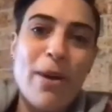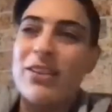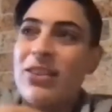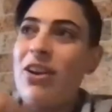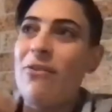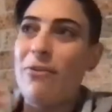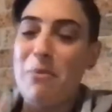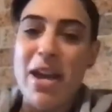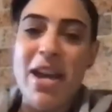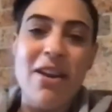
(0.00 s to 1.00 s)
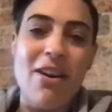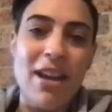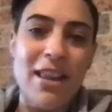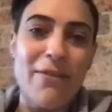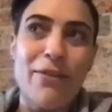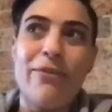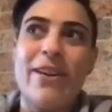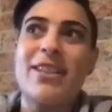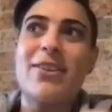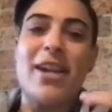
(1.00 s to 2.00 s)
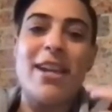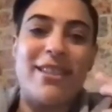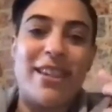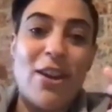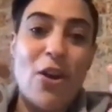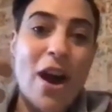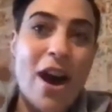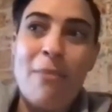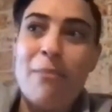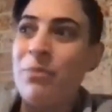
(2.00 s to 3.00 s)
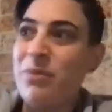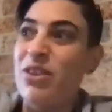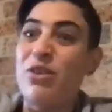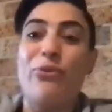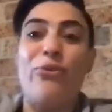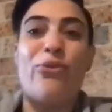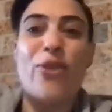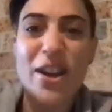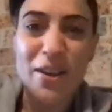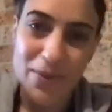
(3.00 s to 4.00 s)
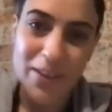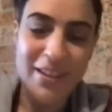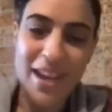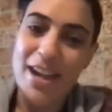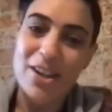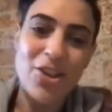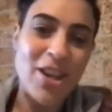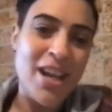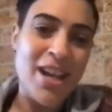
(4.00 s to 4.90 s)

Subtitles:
So for me, I love the fact that I get to go up to the front of the stage